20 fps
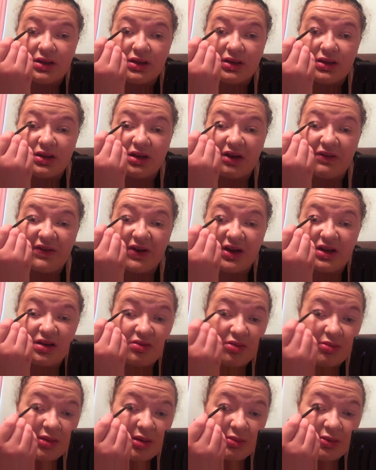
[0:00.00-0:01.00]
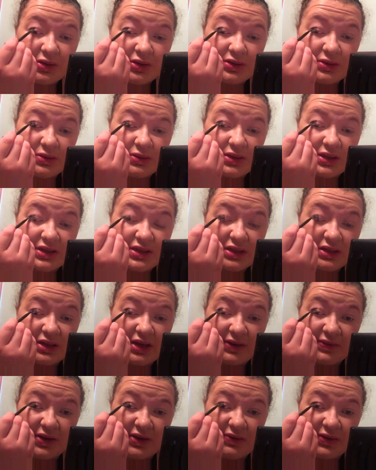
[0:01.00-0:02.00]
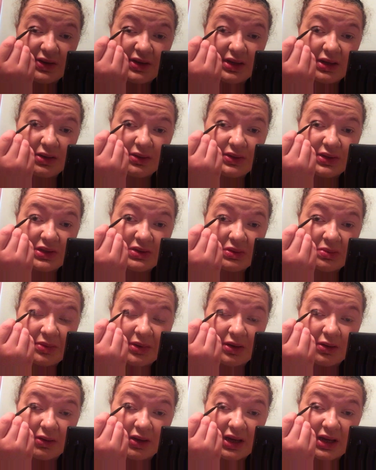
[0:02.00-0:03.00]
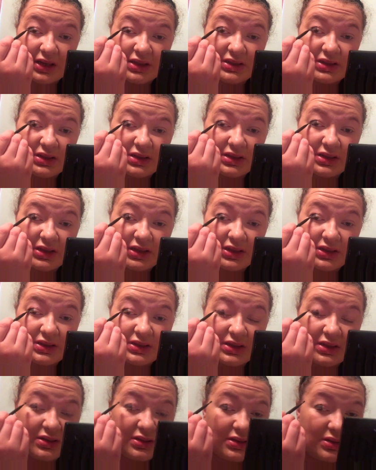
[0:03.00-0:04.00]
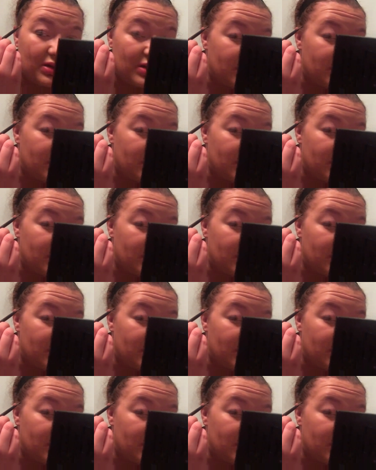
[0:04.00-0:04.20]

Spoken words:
Now if I could remember to do this in every video, this would be great, because there's